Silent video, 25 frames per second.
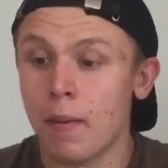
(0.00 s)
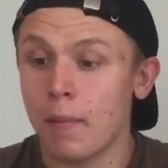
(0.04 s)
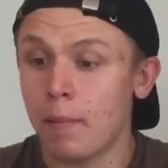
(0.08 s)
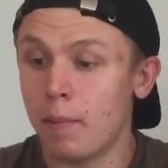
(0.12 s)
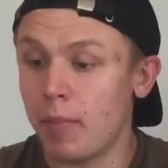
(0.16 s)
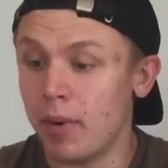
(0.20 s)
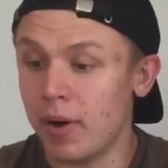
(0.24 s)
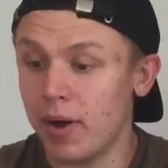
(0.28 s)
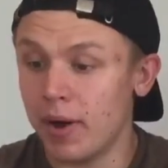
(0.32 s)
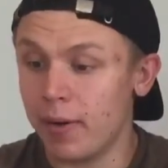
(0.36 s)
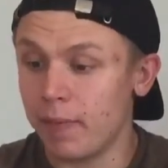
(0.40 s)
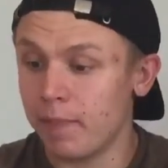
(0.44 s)

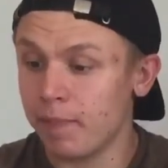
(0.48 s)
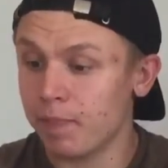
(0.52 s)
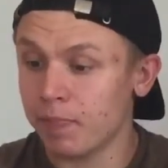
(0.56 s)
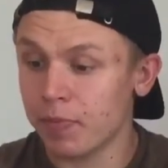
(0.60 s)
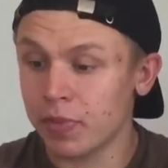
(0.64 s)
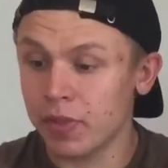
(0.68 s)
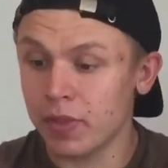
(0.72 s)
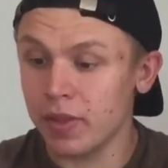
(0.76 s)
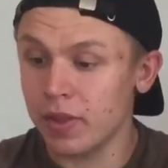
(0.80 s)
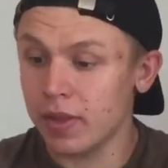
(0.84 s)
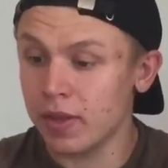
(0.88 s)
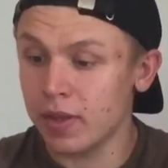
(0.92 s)
But
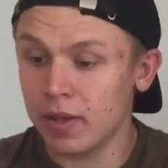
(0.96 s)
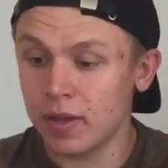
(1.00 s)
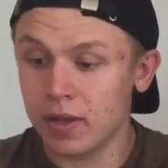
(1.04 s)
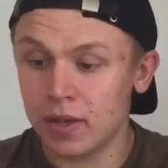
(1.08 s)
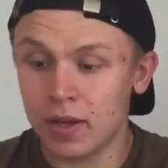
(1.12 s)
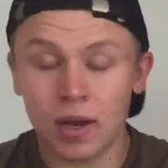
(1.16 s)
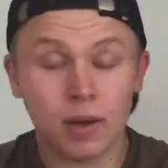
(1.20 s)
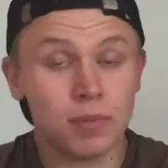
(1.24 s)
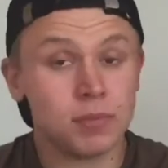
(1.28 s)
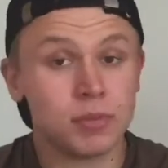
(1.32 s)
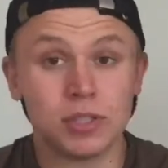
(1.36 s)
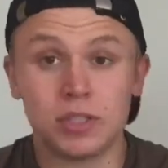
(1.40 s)

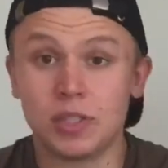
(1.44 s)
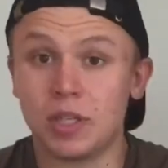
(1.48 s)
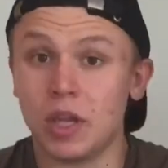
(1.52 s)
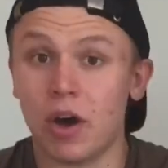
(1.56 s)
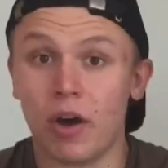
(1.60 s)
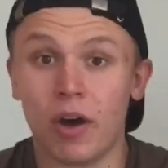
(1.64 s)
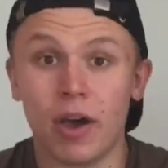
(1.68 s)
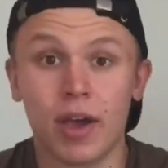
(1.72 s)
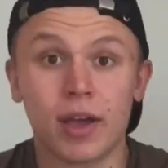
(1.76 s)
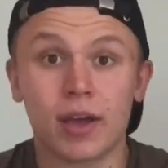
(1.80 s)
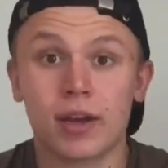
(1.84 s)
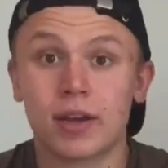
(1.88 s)
I'm just
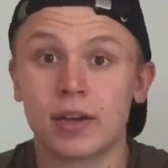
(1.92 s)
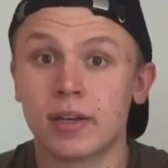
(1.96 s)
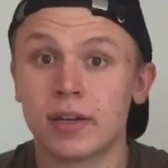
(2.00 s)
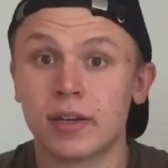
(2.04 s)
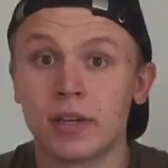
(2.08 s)
dying.